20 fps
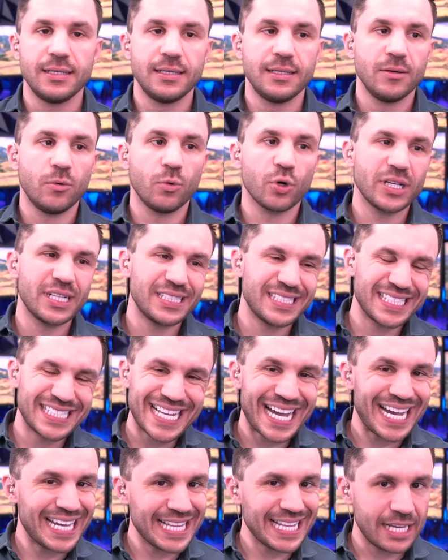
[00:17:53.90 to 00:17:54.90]
We're going to
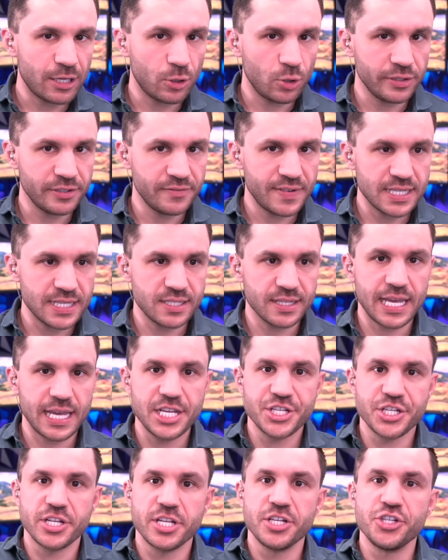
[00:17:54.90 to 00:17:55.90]
deny that whole
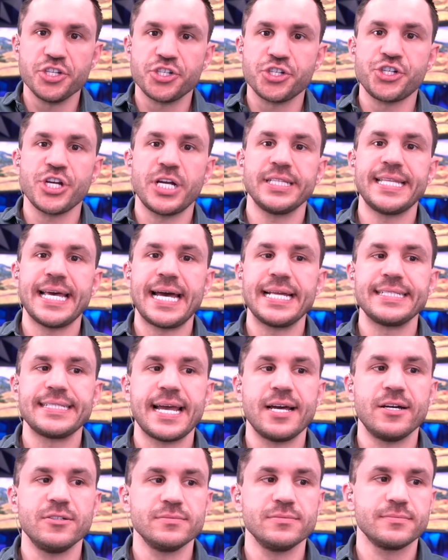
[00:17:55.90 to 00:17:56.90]
investigation and just shut that
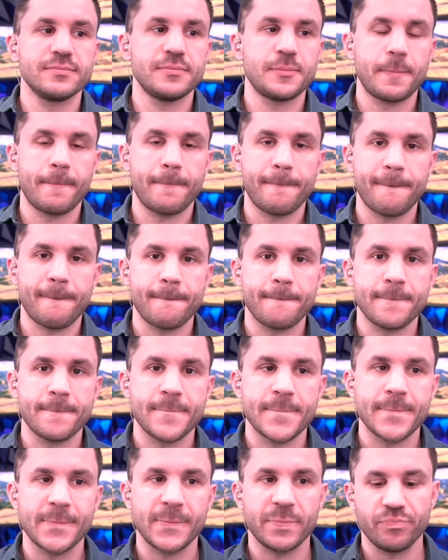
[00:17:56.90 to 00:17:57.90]
down.
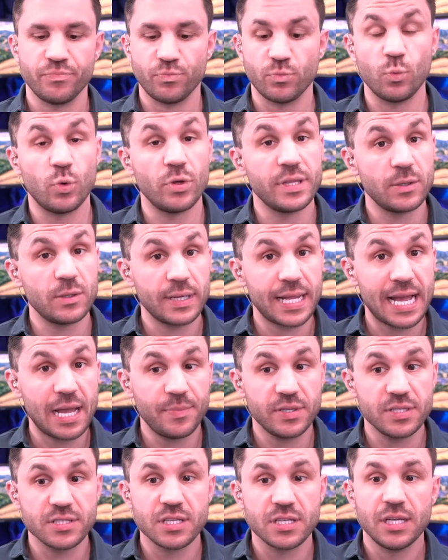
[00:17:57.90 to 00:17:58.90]
Well, then what
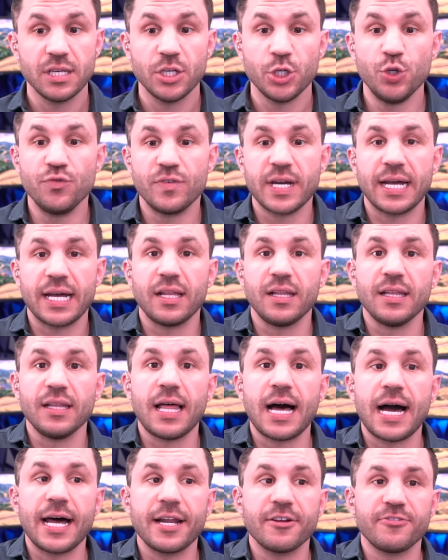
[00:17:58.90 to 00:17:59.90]
happens? You've got a
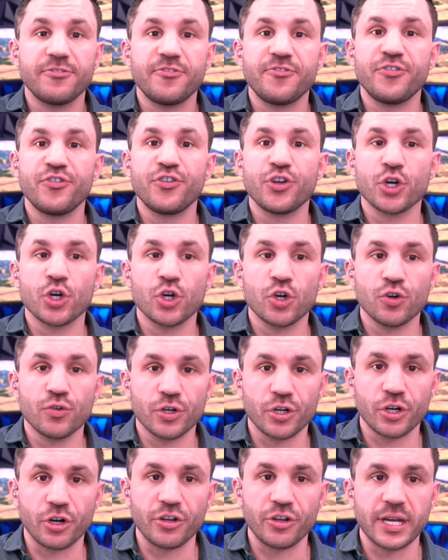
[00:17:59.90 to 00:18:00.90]
lot of
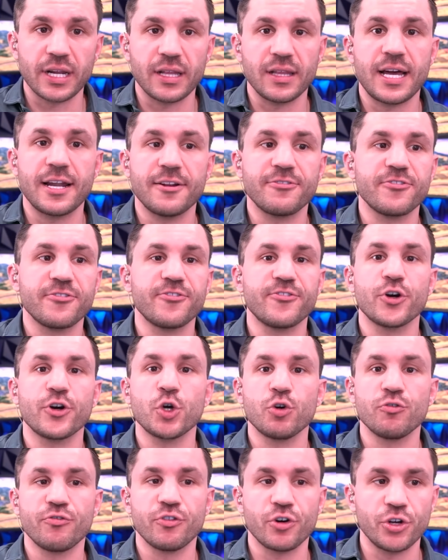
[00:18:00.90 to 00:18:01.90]
furor, you got a lot of
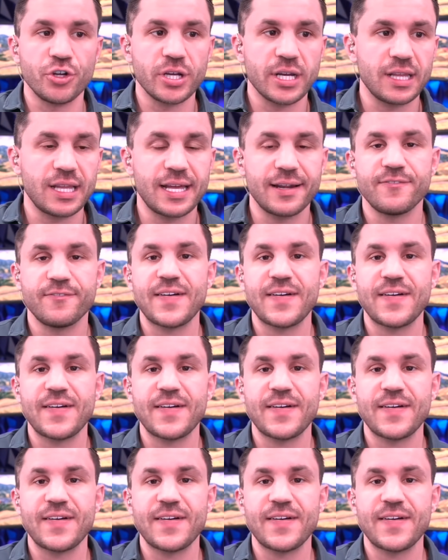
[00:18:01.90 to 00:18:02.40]
fervor, you got a lot of